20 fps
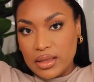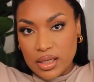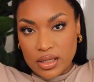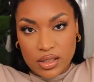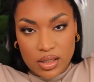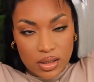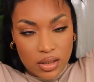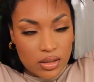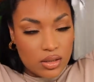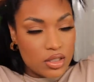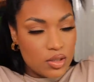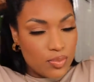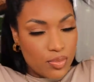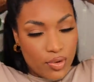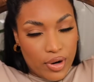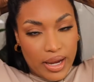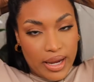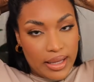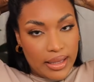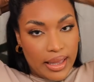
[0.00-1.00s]
the
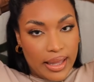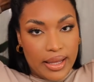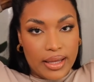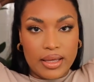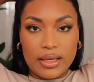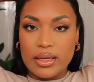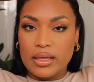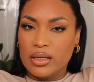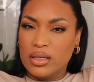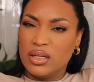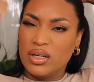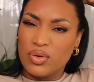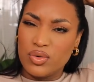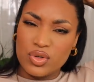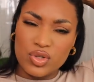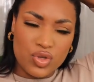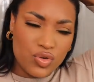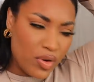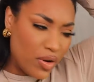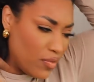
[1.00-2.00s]
spray like
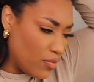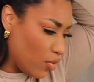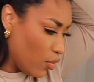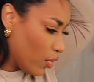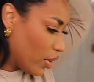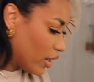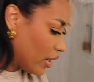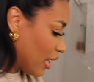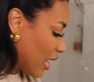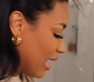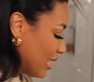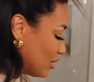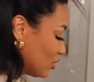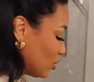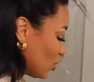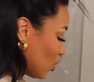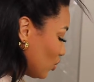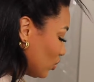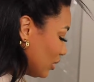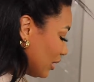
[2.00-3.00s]
straightforward. I
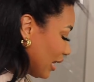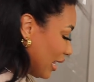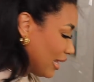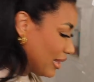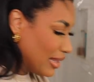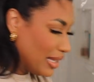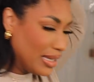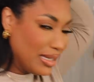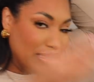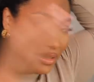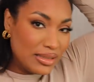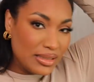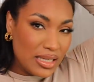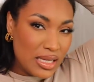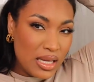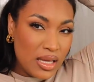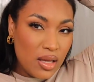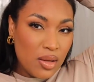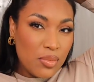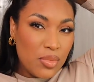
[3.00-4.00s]
don't like that
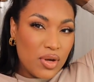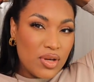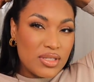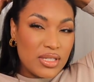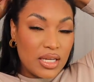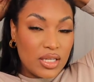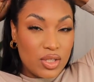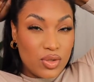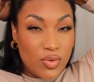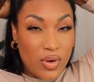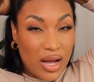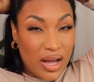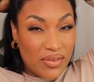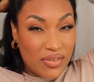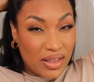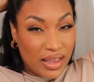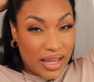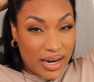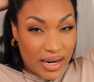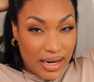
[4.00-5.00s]
because I do
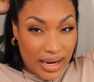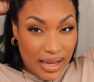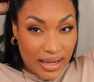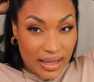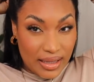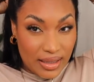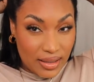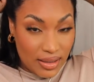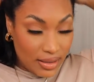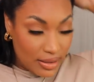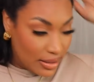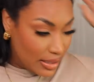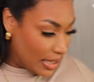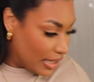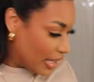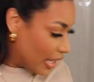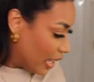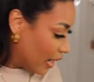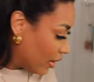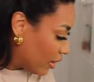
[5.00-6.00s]
have a lot of like
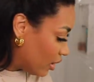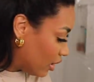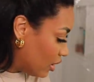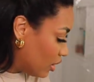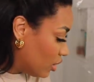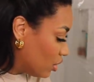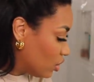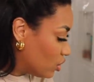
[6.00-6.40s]
thick hair.